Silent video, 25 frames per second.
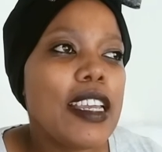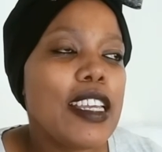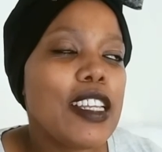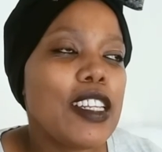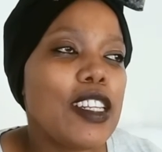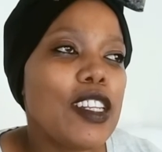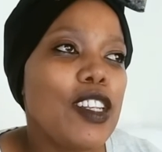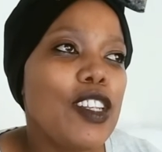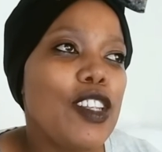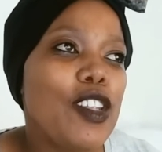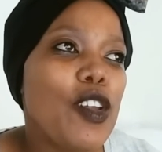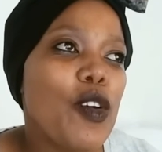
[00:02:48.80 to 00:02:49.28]

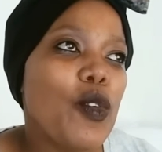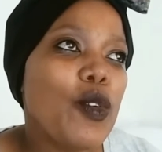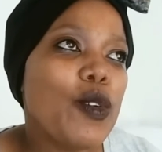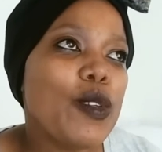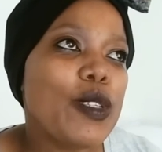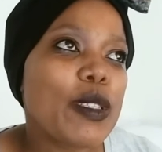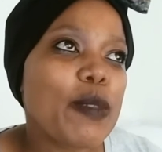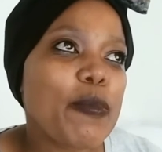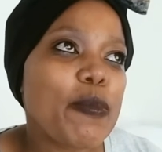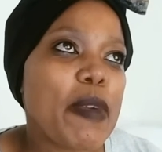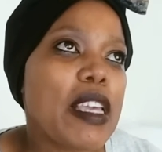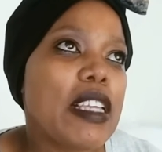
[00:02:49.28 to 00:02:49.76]
in those
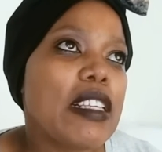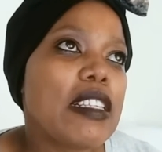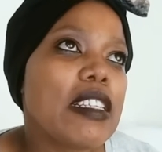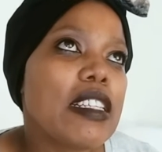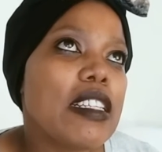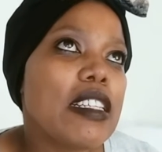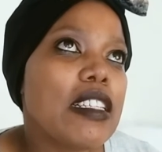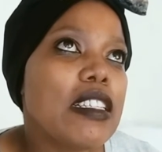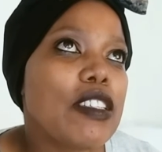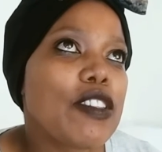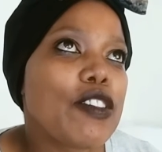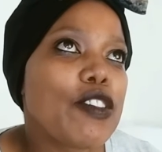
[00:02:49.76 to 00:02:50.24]

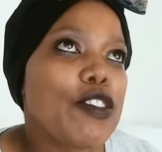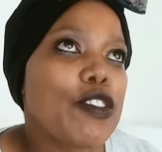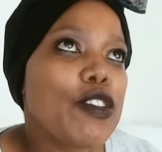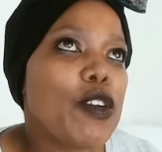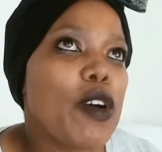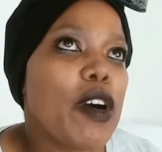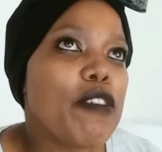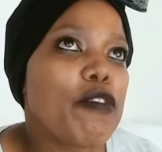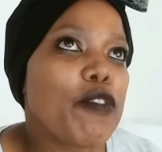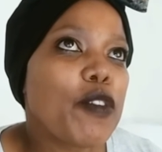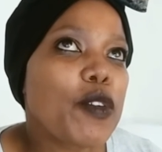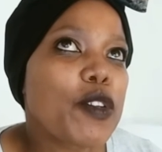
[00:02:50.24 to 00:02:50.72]
spaces.
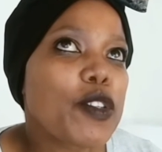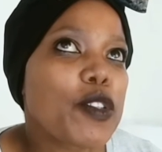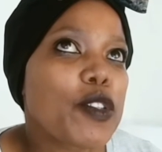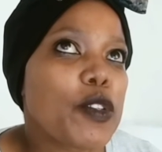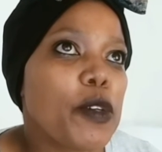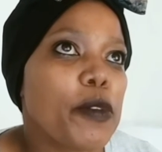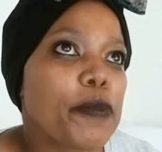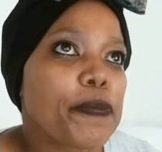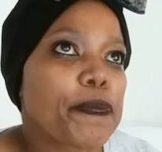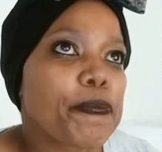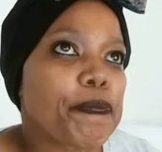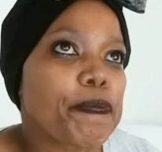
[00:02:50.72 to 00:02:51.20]
I've
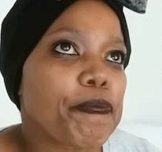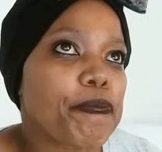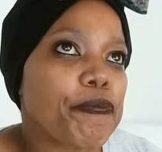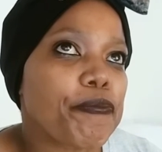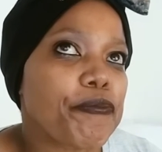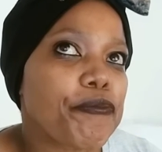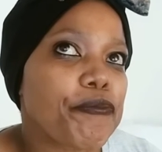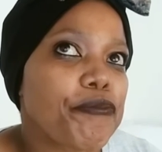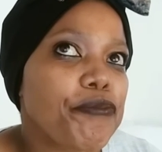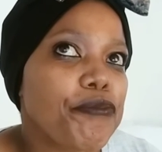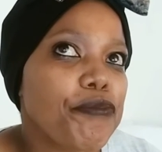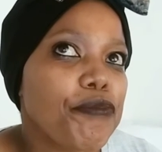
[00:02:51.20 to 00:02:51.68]
also
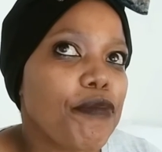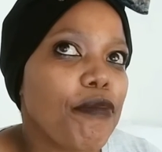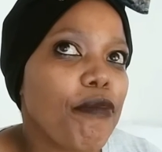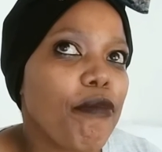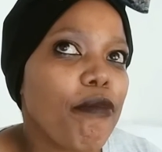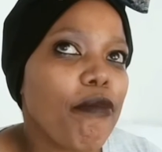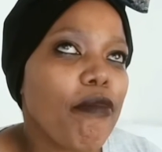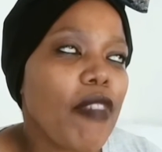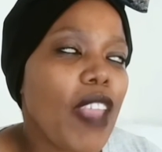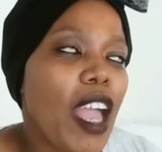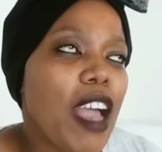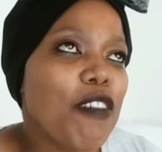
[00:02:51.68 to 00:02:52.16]

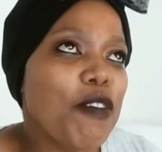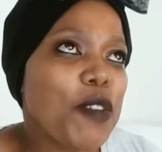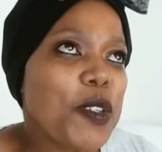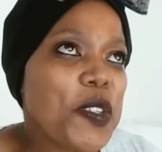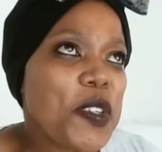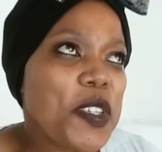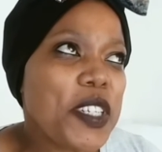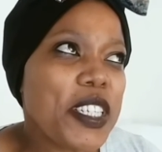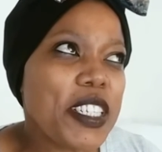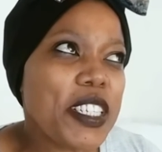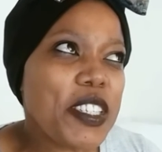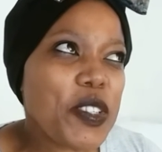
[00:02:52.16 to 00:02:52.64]

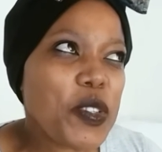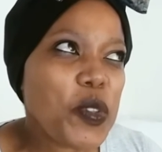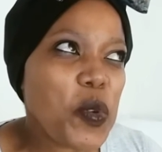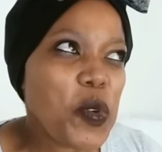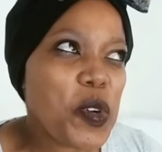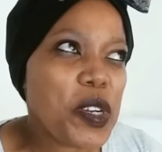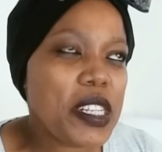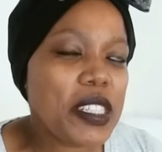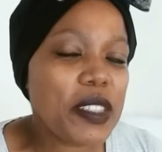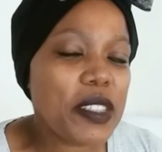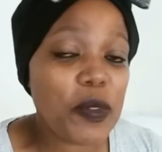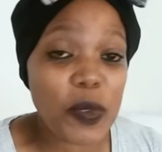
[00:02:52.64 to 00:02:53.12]
just
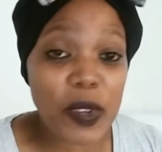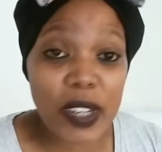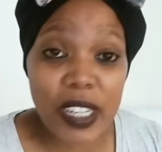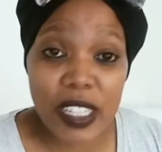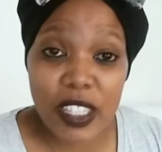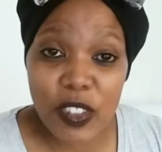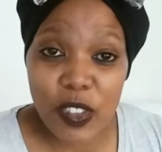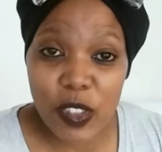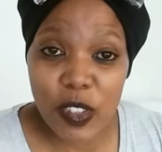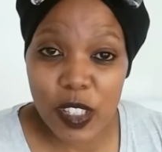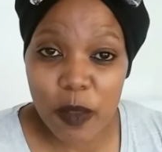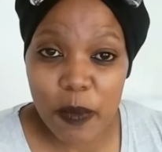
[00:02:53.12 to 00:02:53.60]
thought,
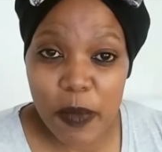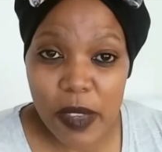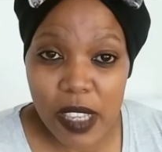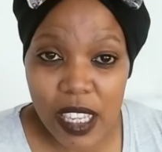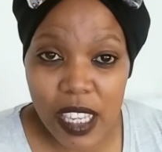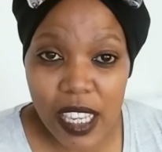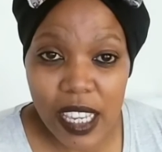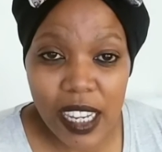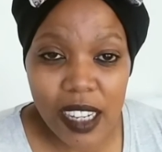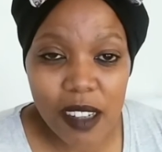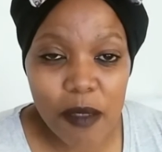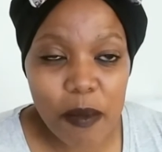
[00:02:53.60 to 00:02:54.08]
when
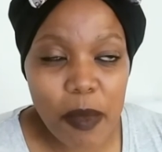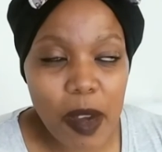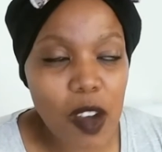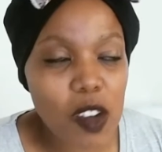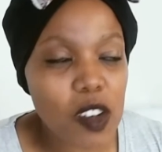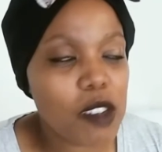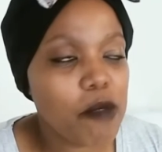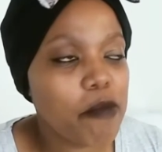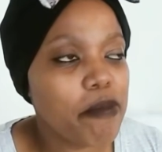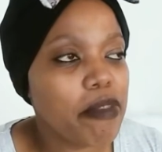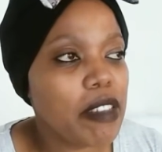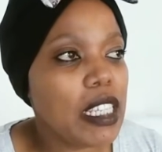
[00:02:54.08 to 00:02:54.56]
speaking
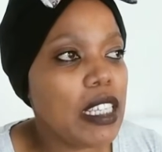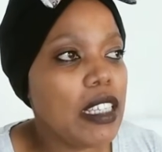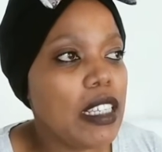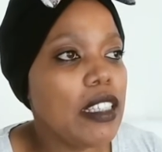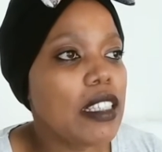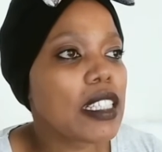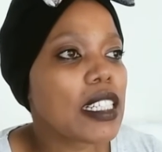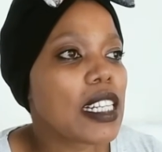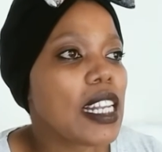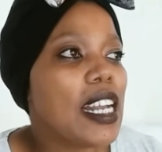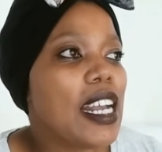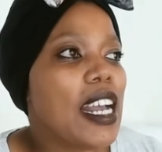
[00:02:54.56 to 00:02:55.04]
about
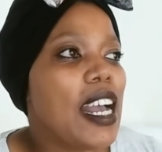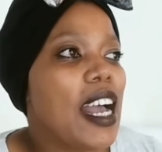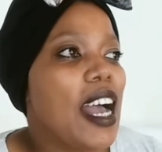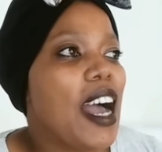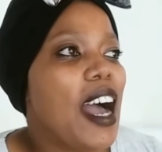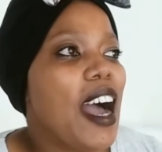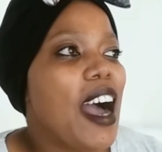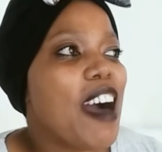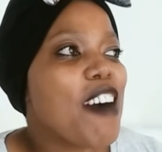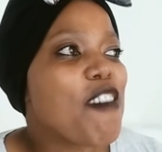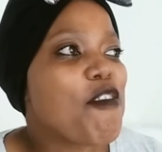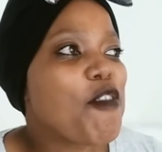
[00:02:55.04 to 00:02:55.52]
peace,
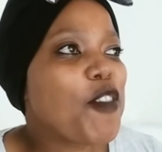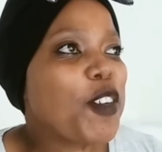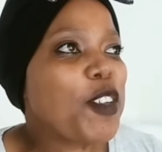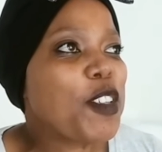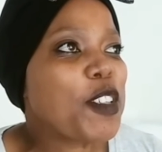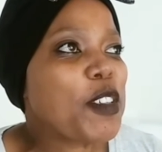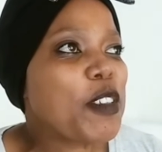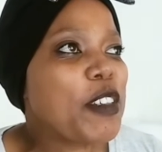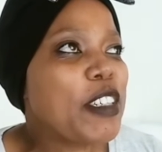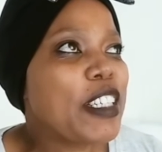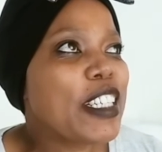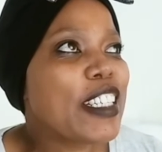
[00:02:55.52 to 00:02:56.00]
I've
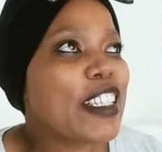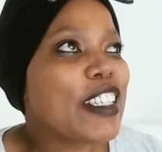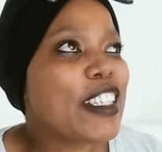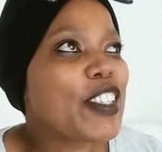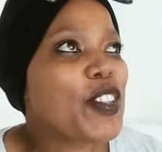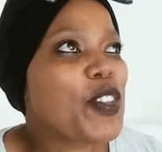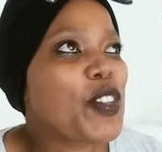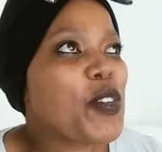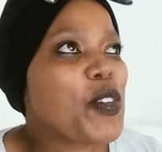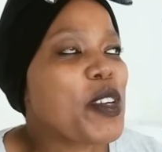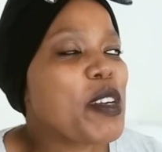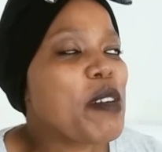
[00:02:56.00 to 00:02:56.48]
also just
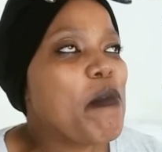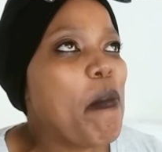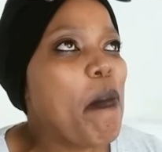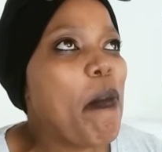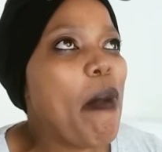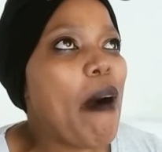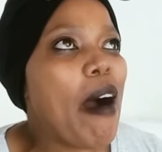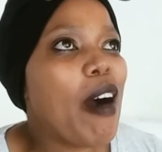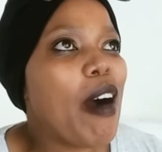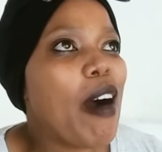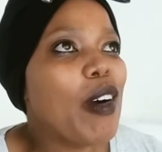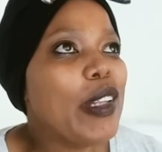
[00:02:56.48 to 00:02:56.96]
thought
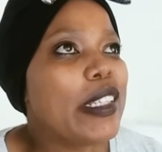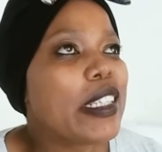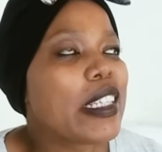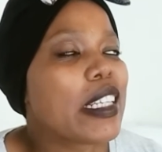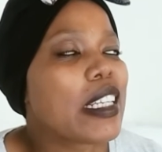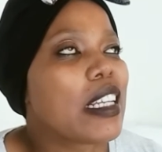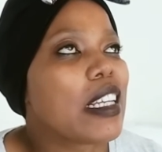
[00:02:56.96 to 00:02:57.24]
about